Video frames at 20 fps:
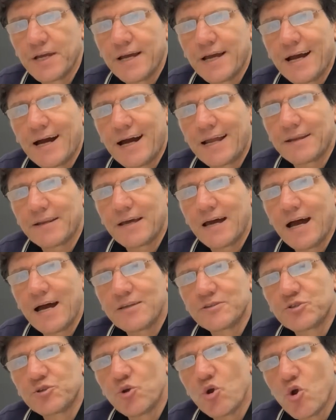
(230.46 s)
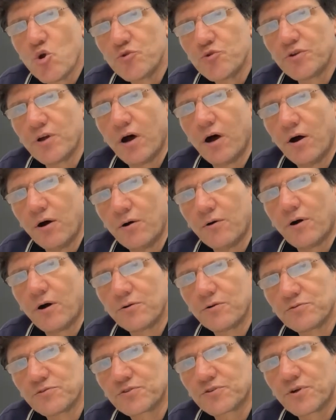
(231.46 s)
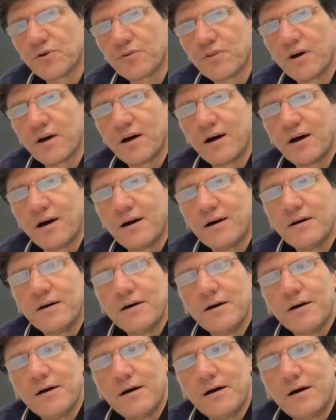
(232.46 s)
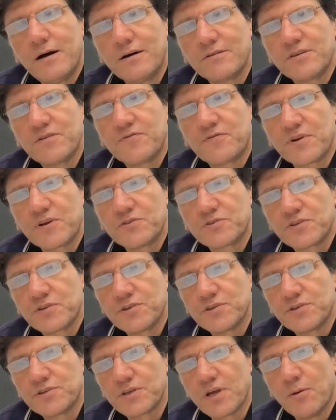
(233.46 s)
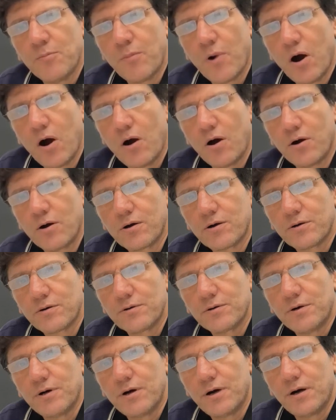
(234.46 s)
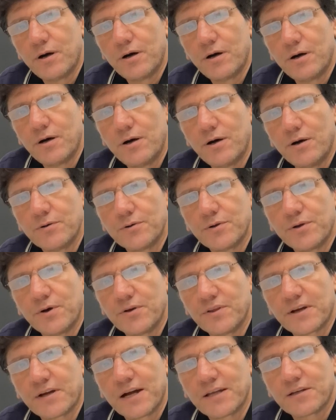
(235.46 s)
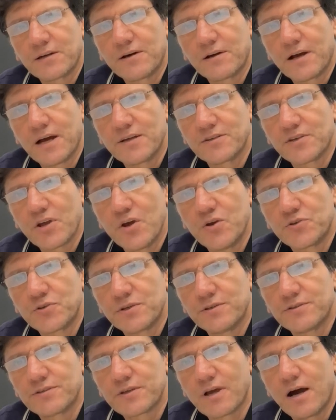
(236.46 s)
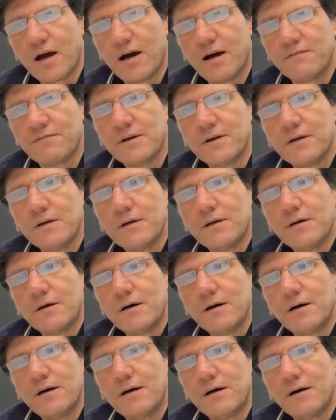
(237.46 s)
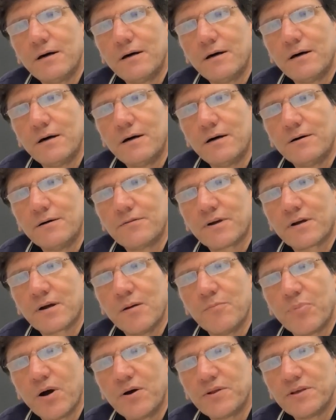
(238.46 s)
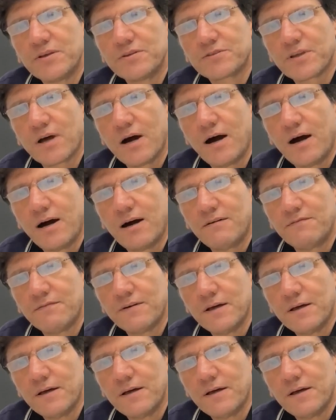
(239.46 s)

And as you know, also there are differences among the categorizations of the components of